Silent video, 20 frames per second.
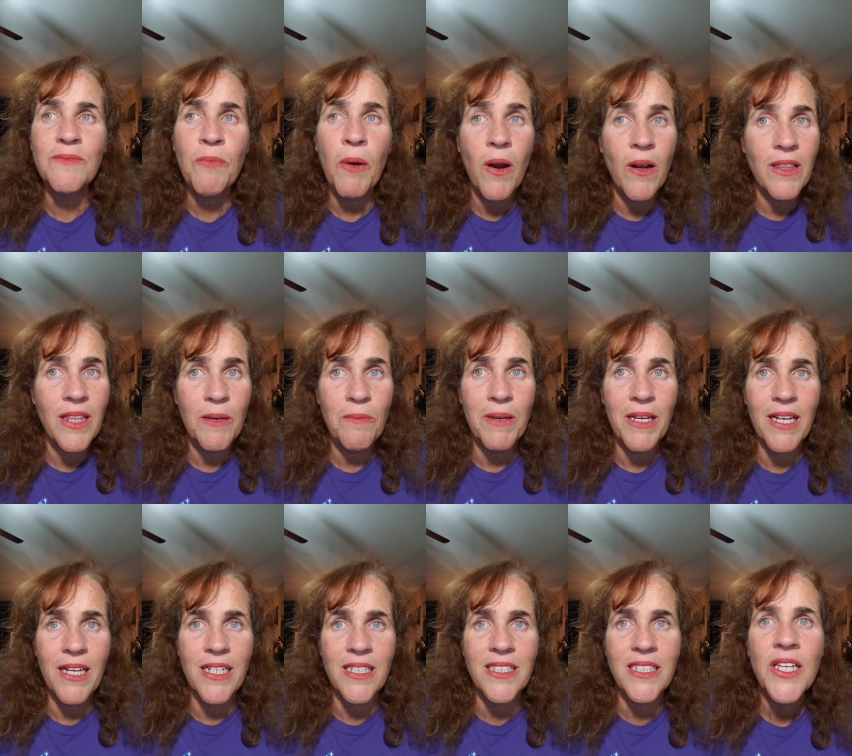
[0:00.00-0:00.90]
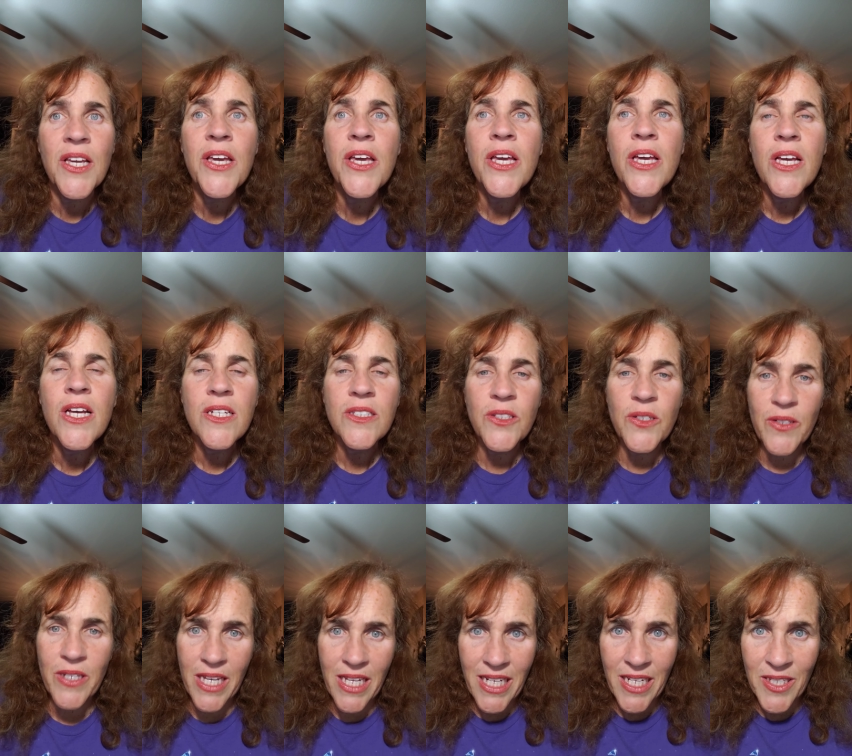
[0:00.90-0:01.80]
partly because
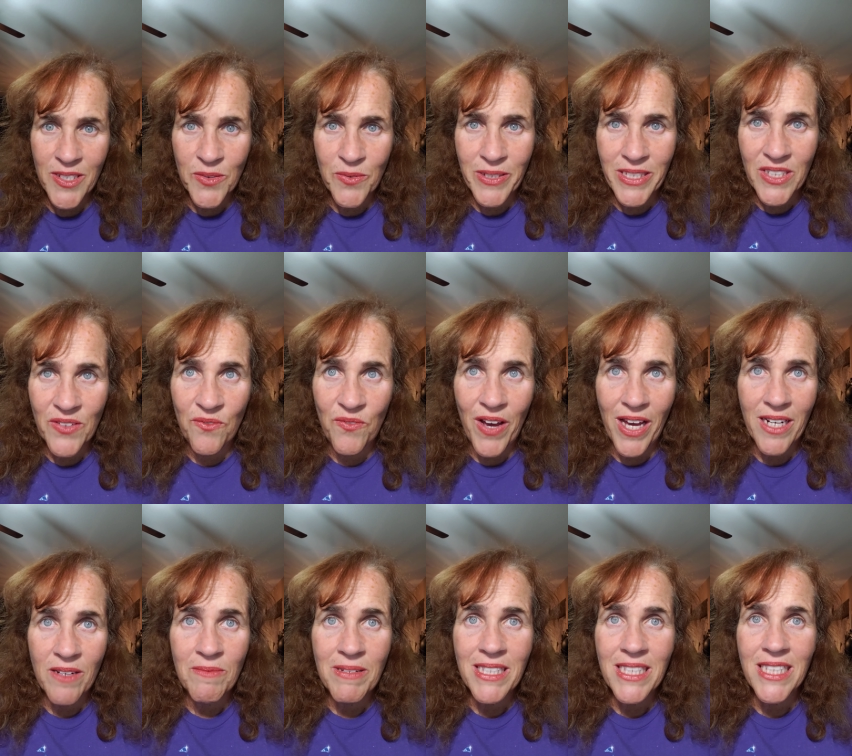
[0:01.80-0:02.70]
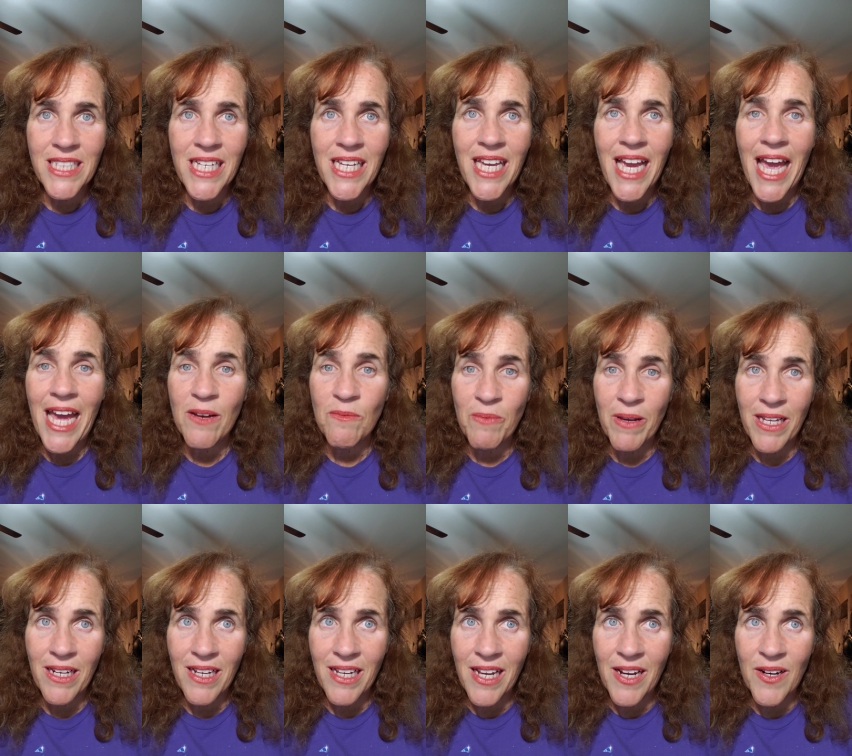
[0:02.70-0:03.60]
zucchini is rich in vitamin C and
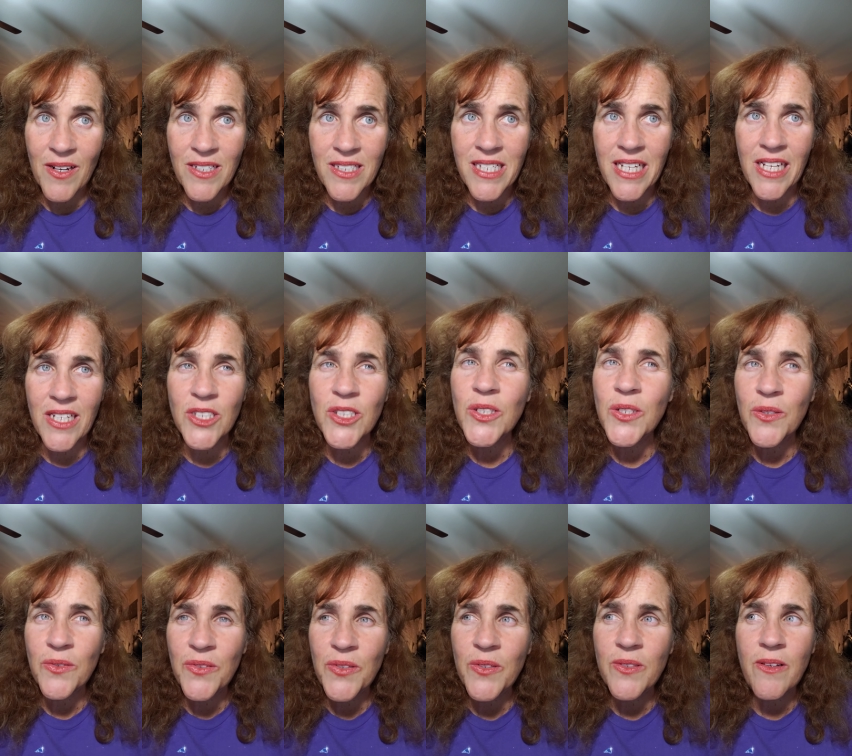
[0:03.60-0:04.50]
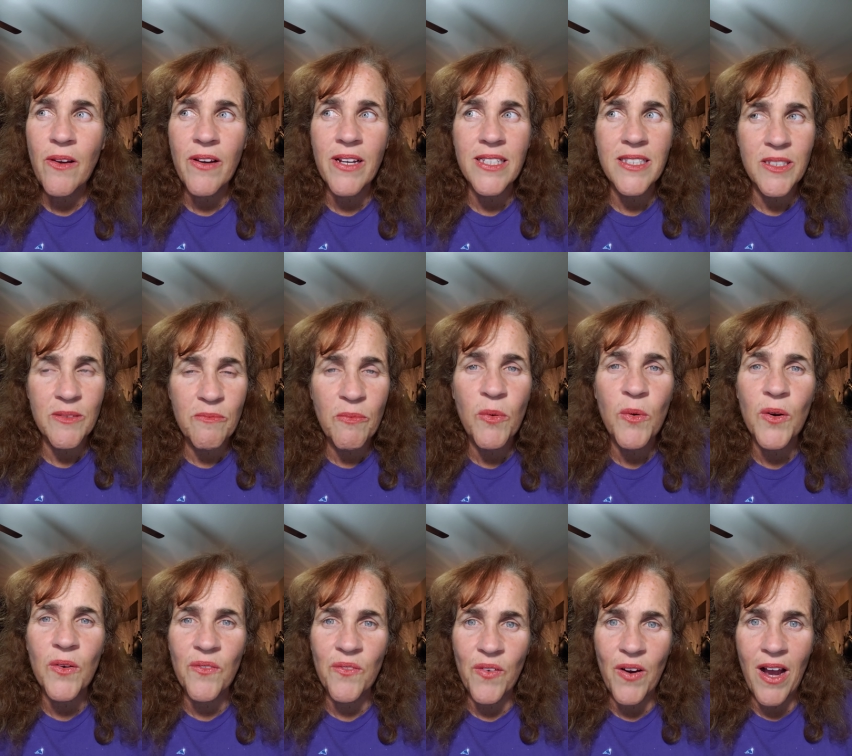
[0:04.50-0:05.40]
beta carotene, two nutrients
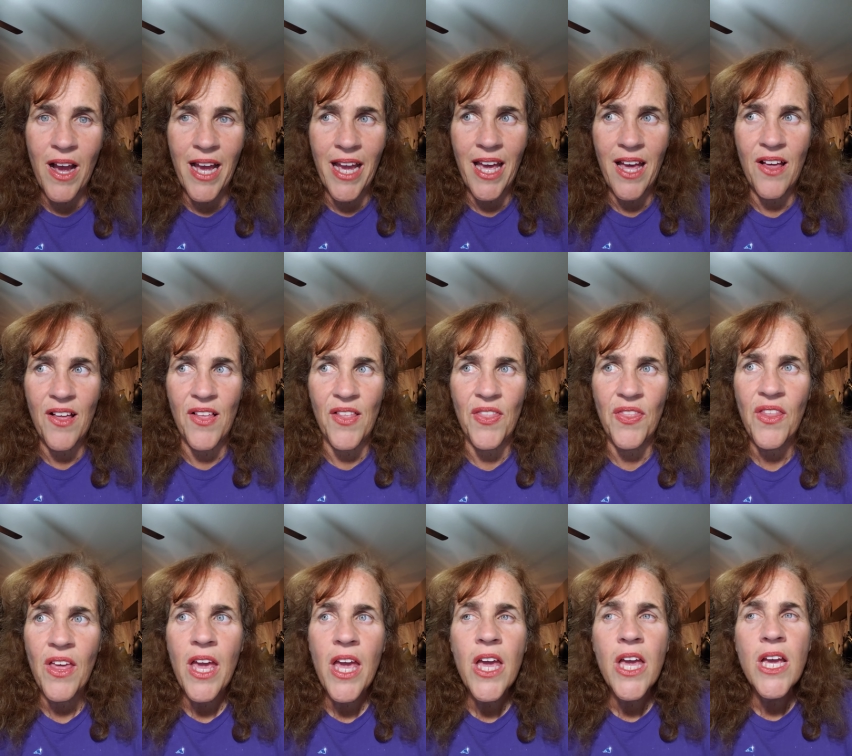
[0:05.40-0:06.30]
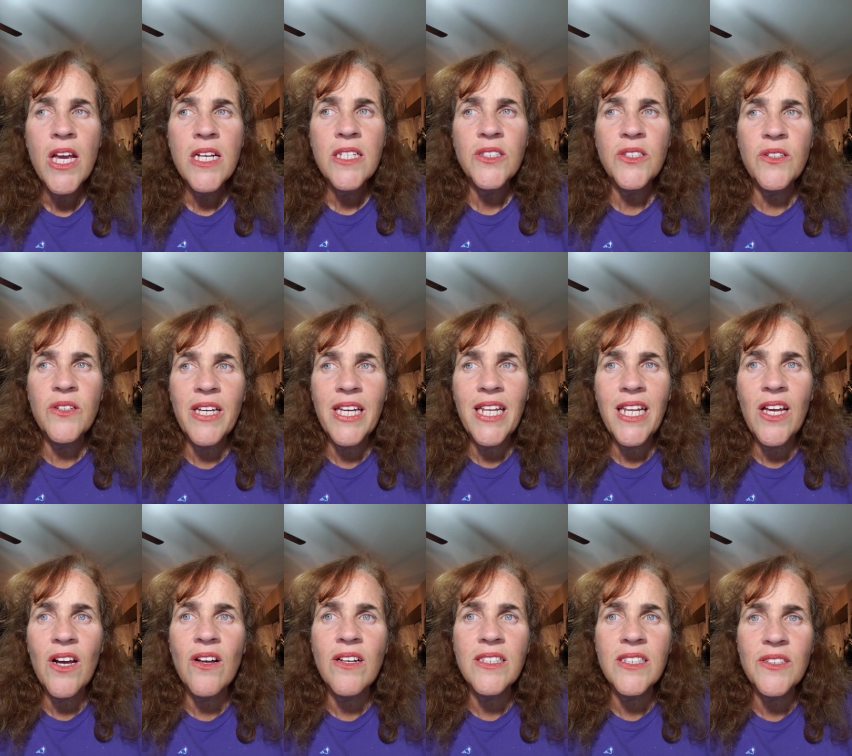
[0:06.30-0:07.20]
important for eye health.
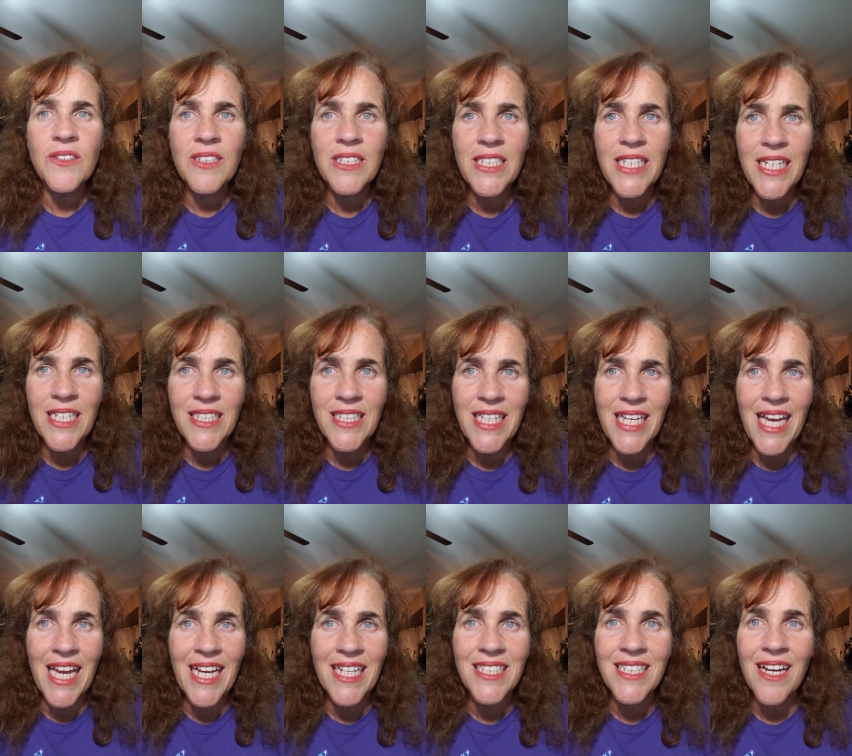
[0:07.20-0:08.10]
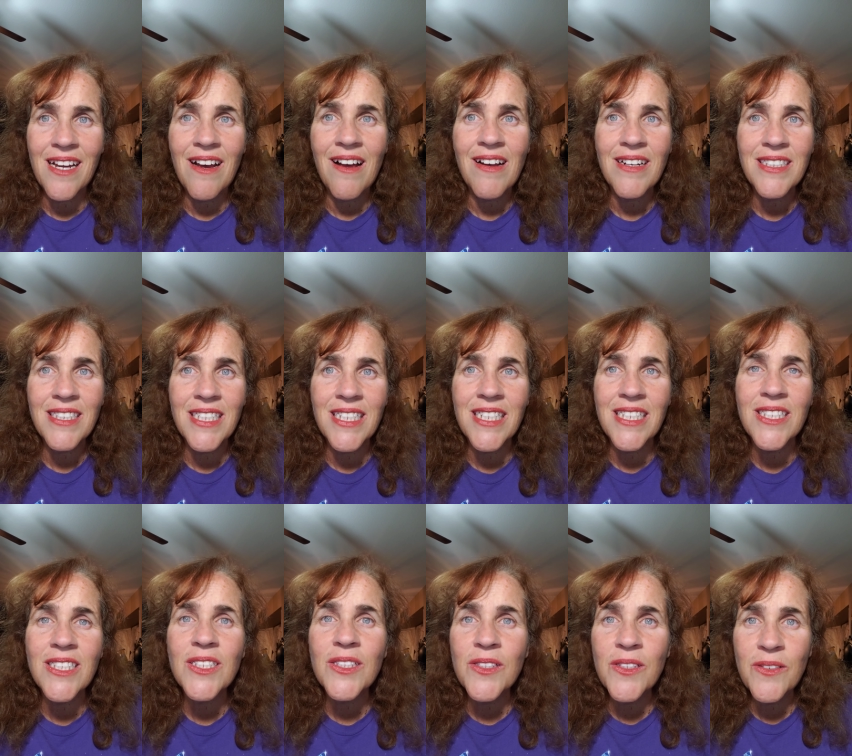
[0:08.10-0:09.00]
Zucchini also contains the
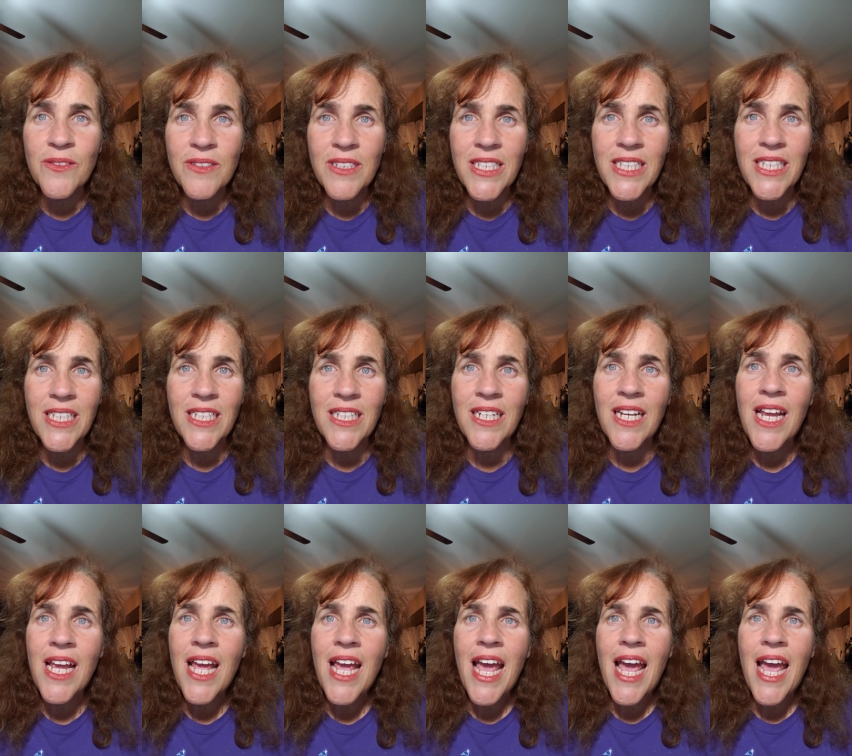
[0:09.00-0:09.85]
antioxidants lutein